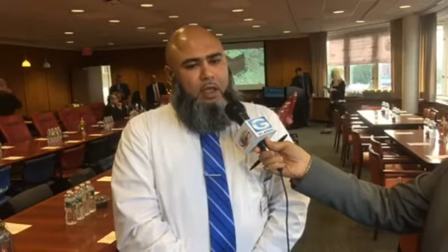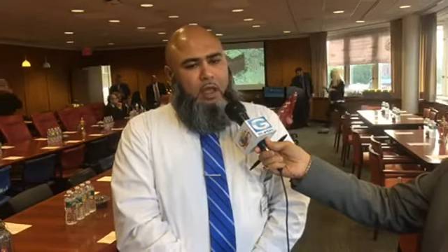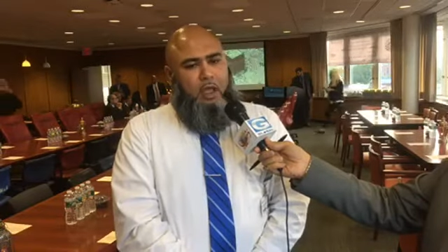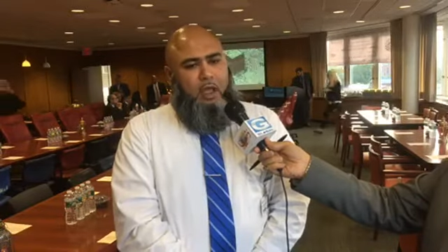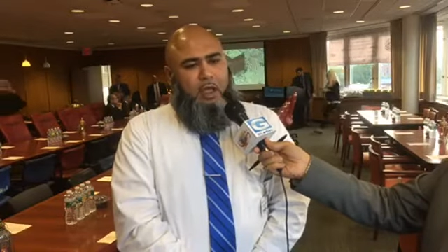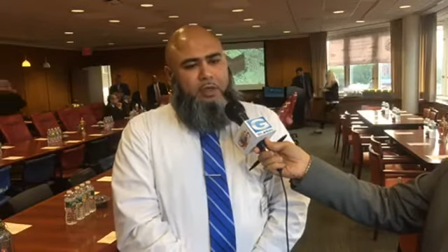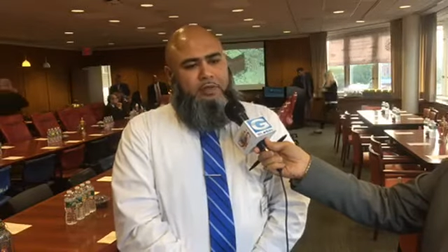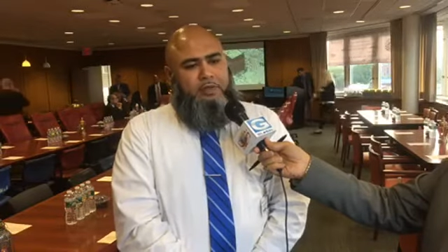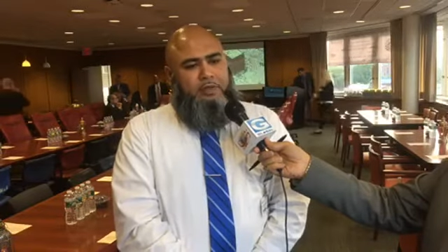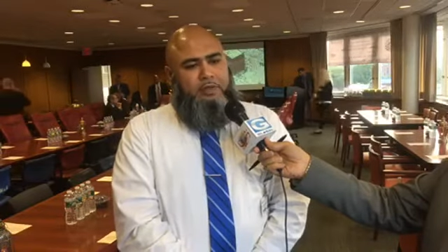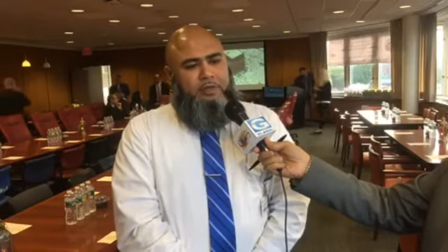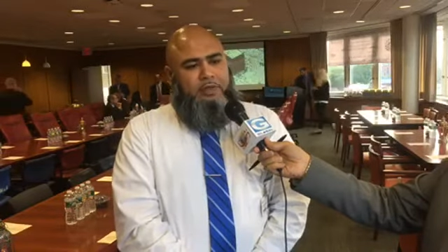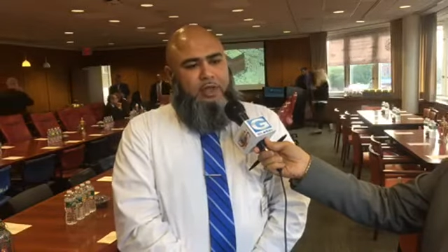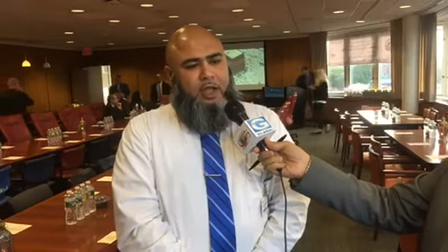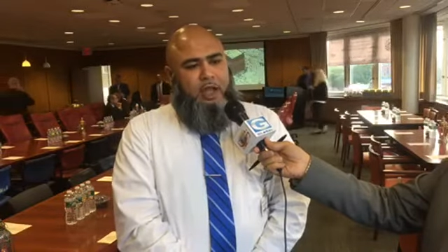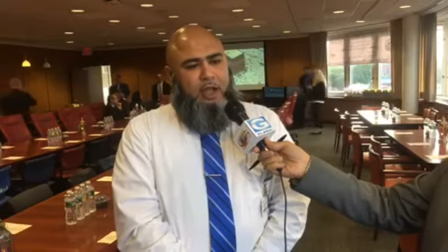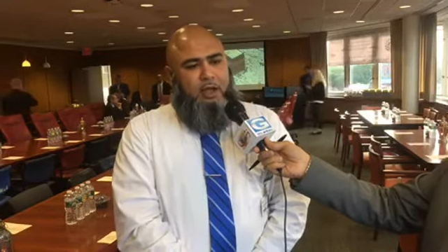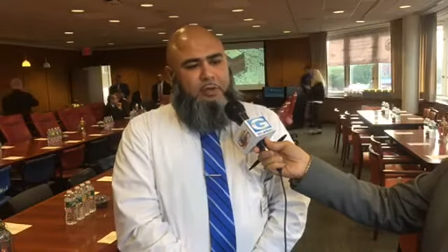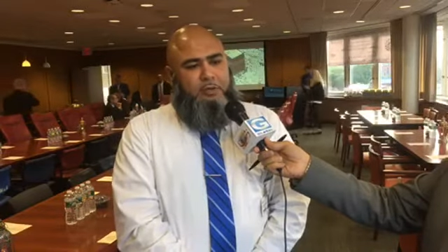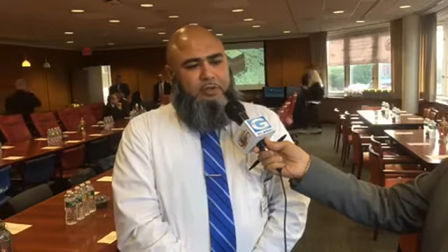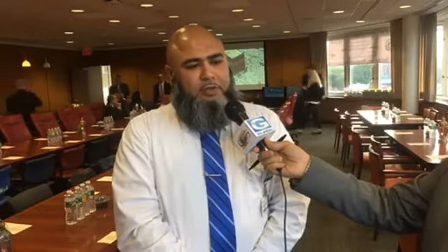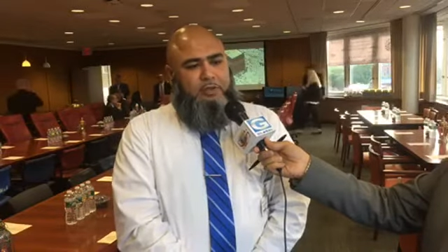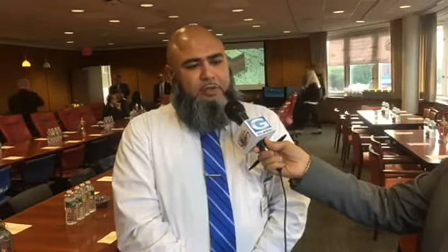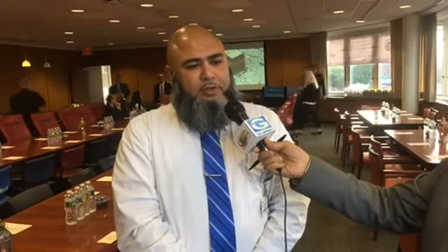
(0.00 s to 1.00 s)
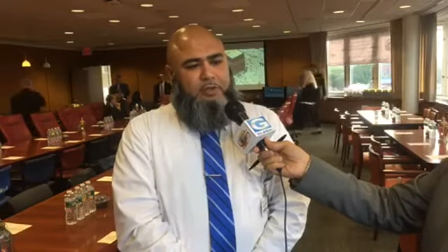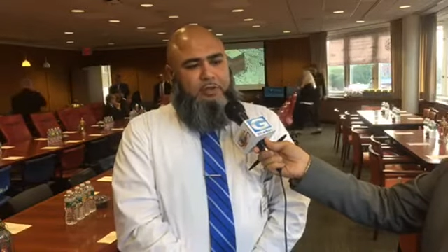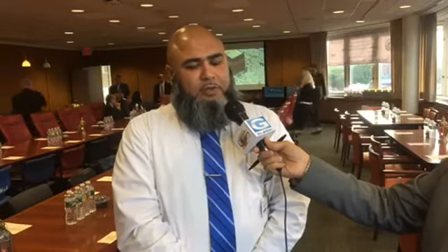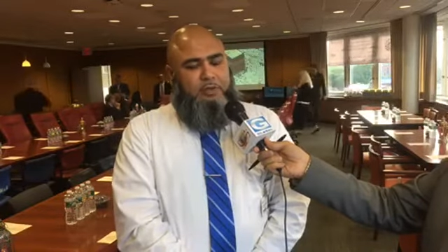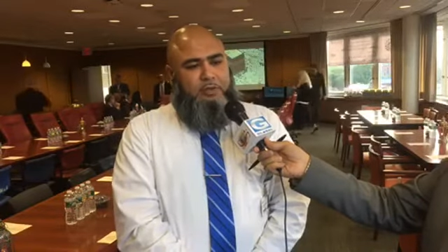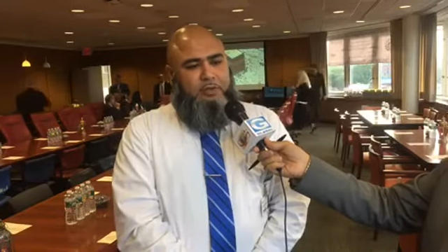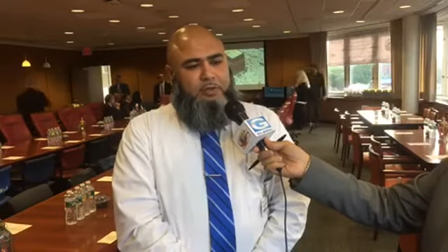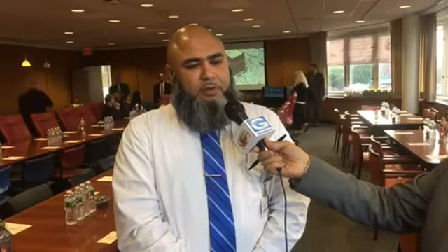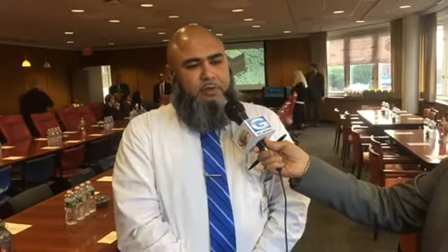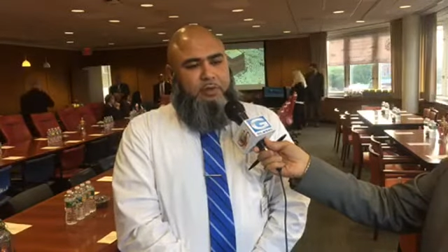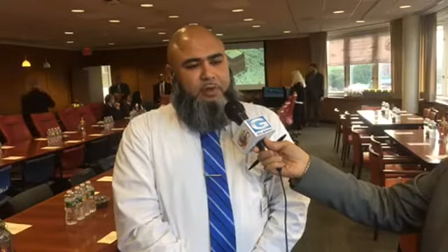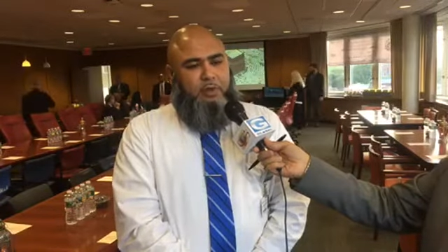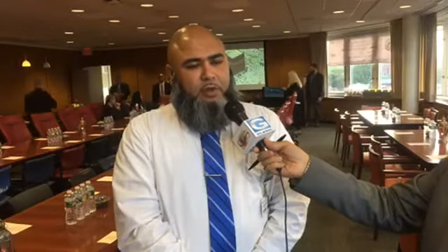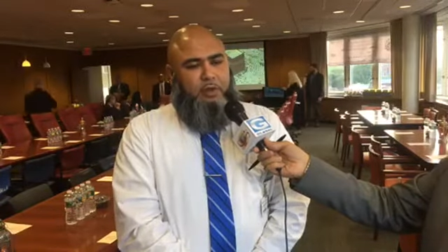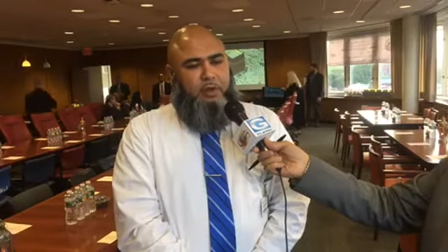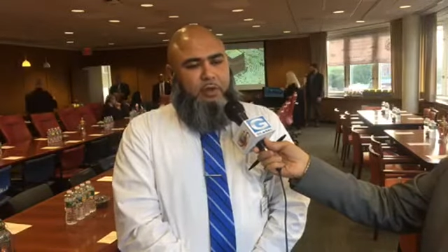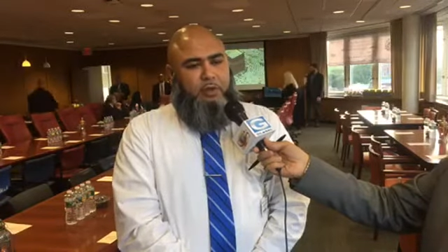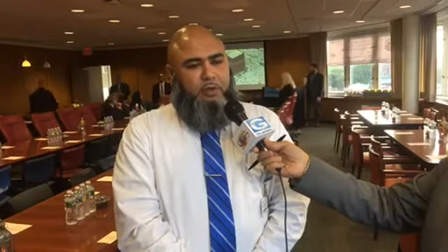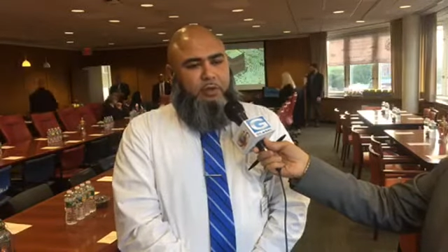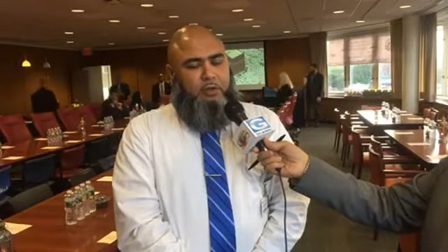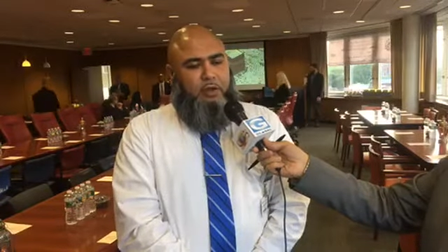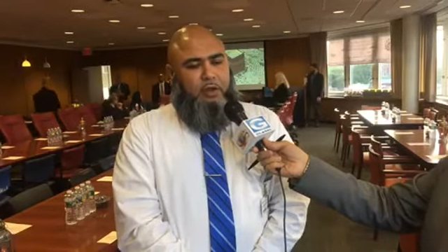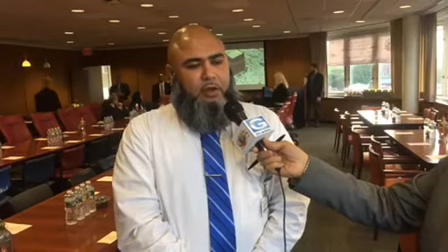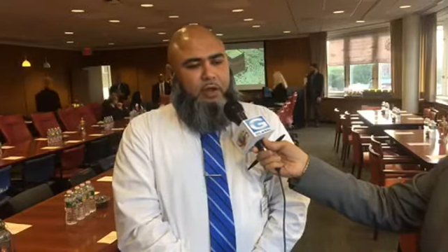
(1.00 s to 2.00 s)
And this helps
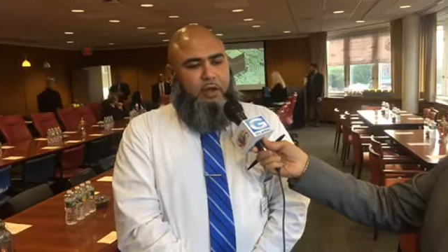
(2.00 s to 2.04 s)
to